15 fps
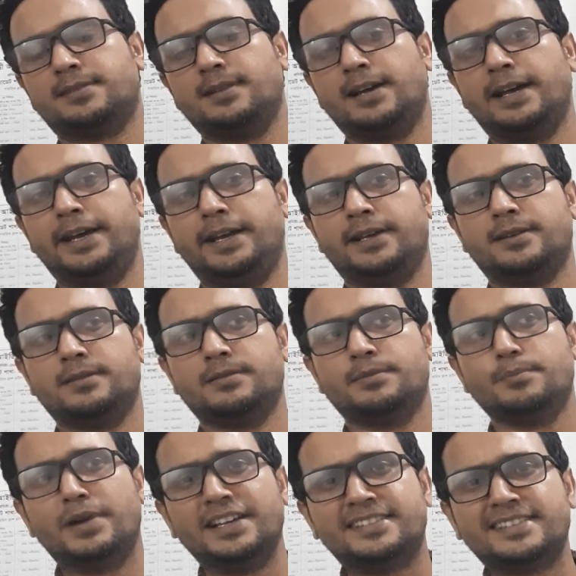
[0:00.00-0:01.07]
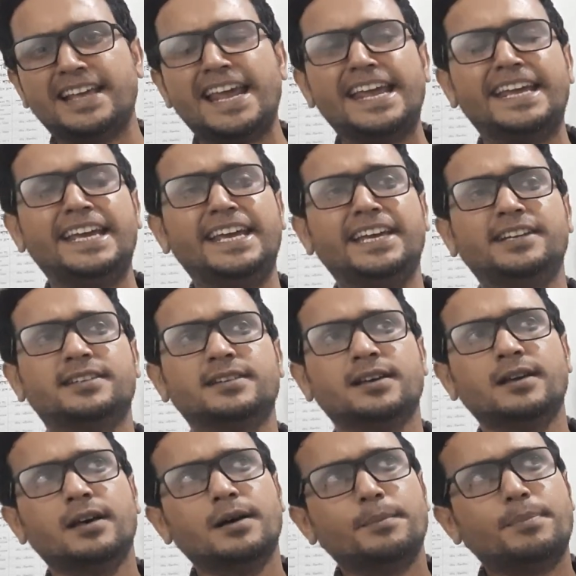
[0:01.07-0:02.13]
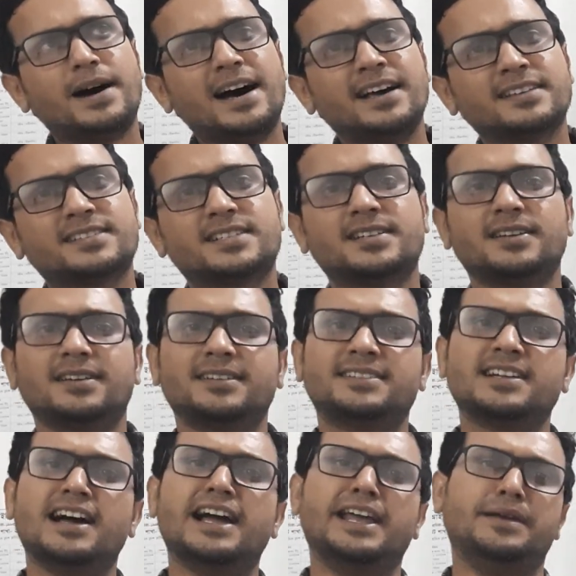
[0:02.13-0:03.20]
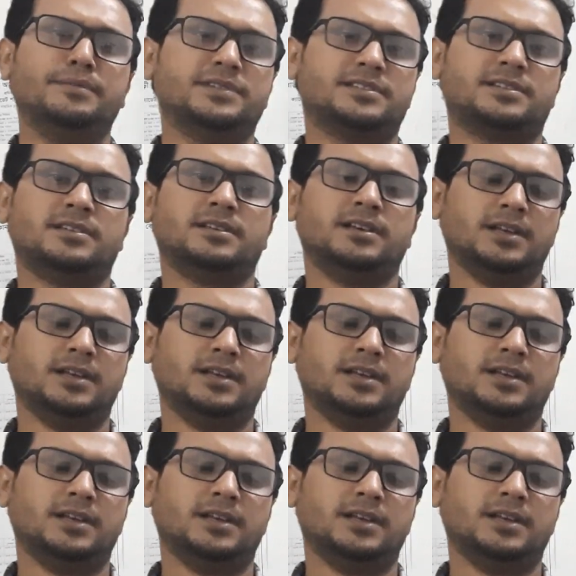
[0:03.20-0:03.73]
like by saying it past times.